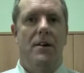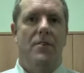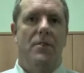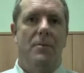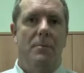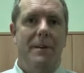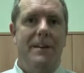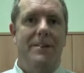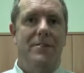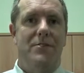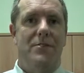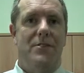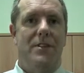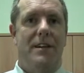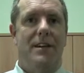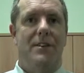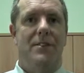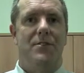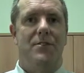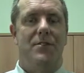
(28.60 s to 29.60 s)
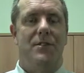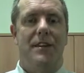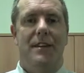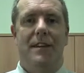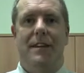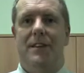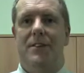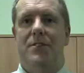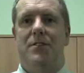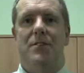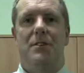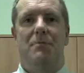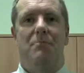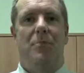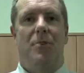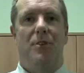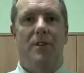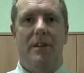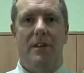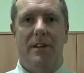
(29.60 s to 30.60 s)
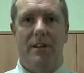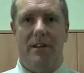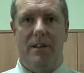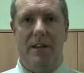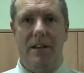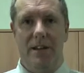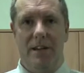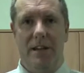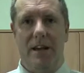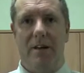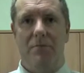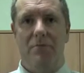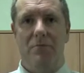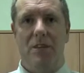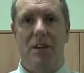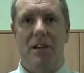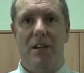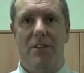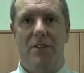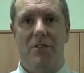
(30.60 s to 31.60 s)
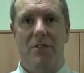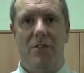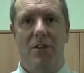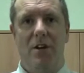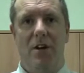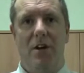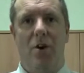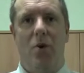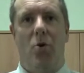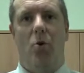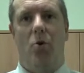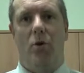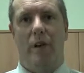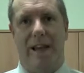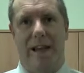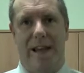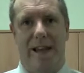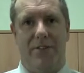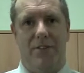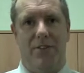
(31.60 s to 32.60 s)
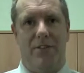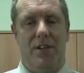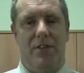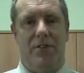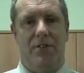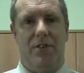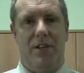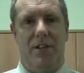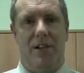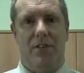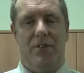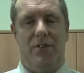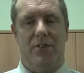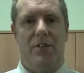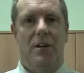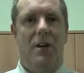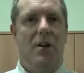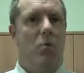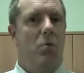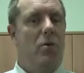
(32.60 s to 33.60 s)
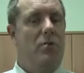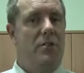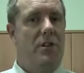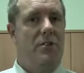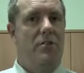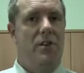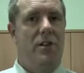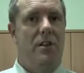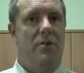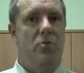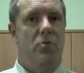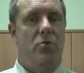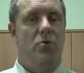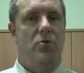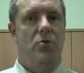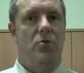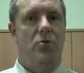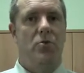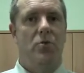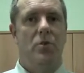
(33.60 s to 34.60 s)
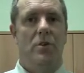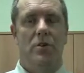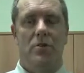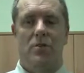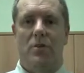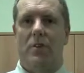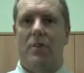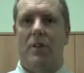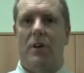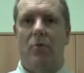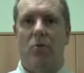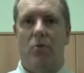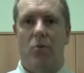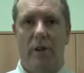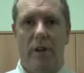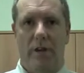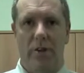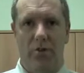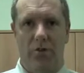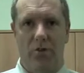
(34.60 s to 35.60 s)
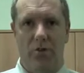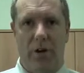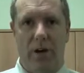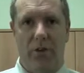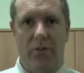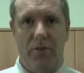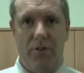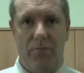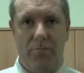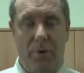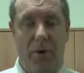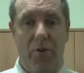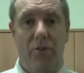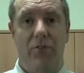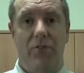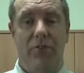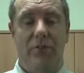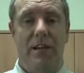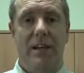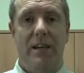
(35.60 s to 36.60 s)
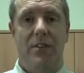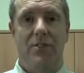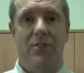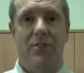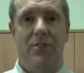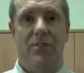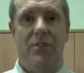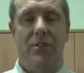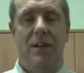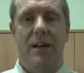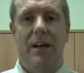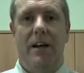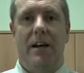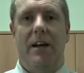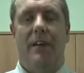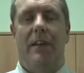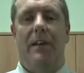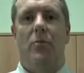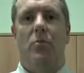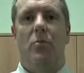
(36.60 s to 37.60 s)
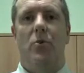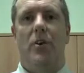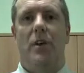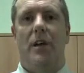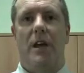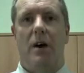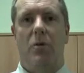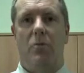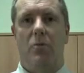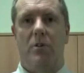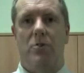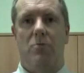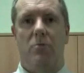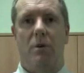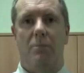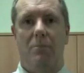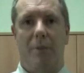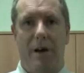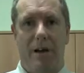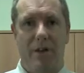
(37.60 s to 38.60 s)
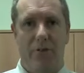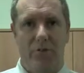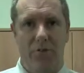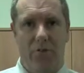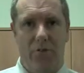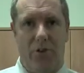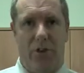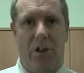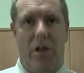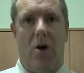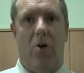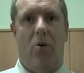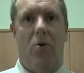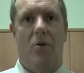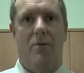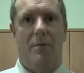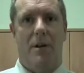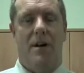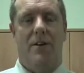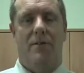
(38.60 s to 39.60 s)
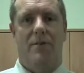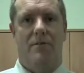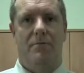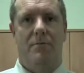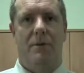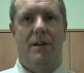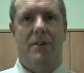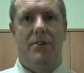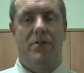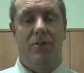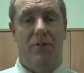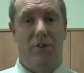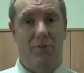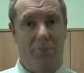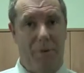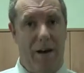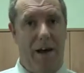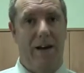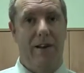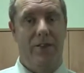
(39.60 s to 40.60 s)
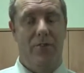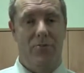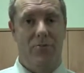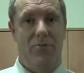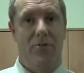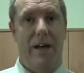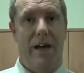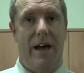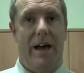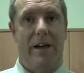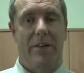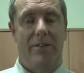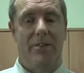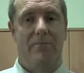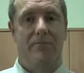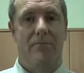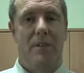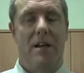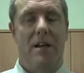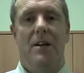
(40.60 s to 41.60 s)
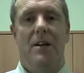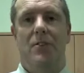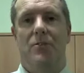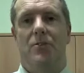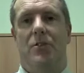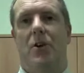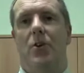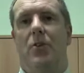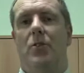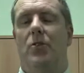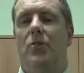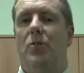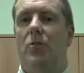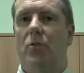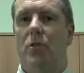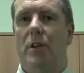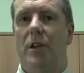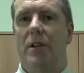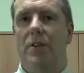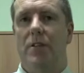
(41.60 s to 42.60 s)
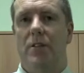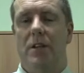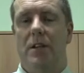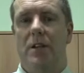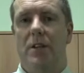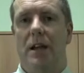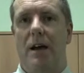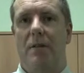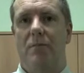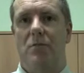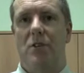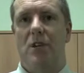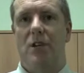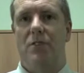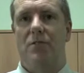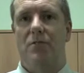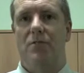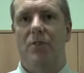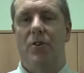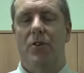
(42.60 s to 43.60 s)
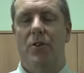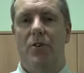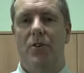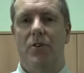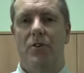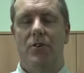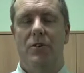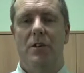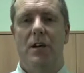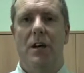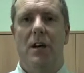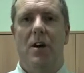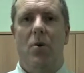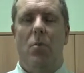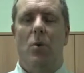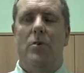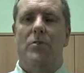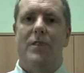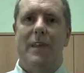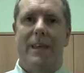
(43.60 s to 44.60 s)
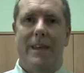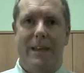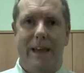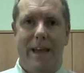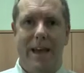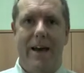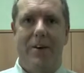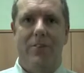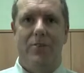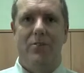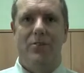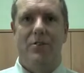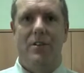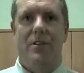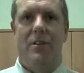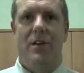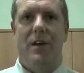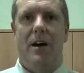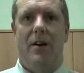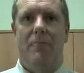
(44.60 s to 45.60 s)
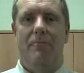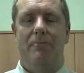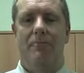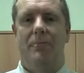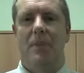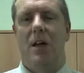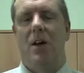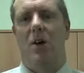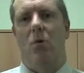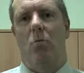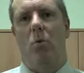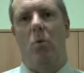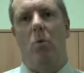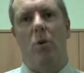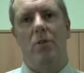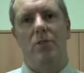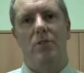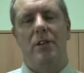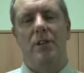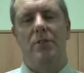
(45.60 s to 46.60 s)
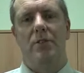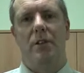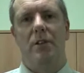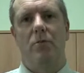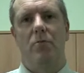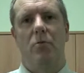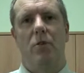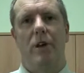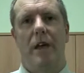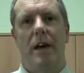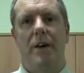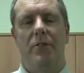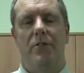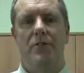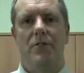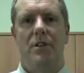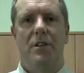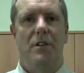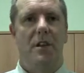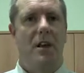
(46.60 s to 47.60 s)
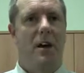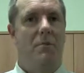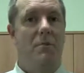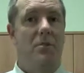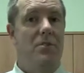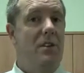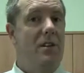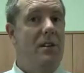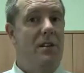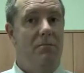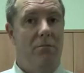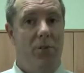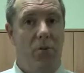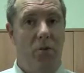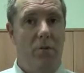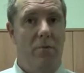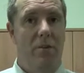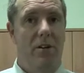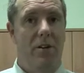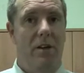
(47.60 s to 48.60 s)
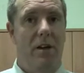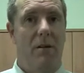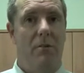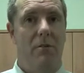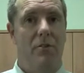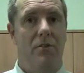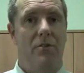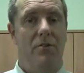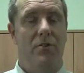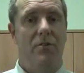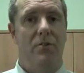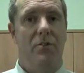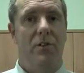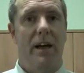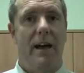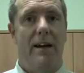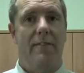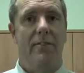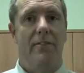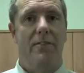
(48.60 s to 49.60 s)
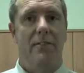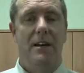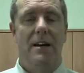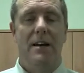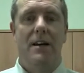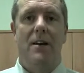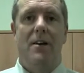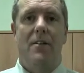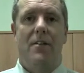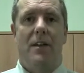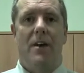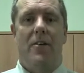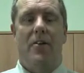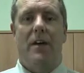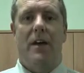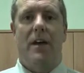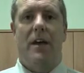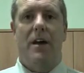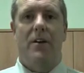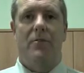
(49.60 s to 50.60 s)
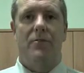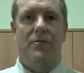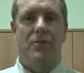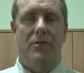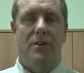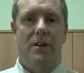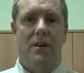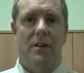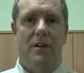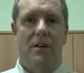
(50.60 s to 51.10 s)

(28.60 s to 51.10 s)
The means test is simply an income test or an asset test. What Centrelink will do is that they'll look at you under both tests and they'll work out which one pays you the lower amount of pension and pay you that. So looking at the income test first, what do they count as income? Well, what Centrelink will count as income is any employment income if you still have it. They'll count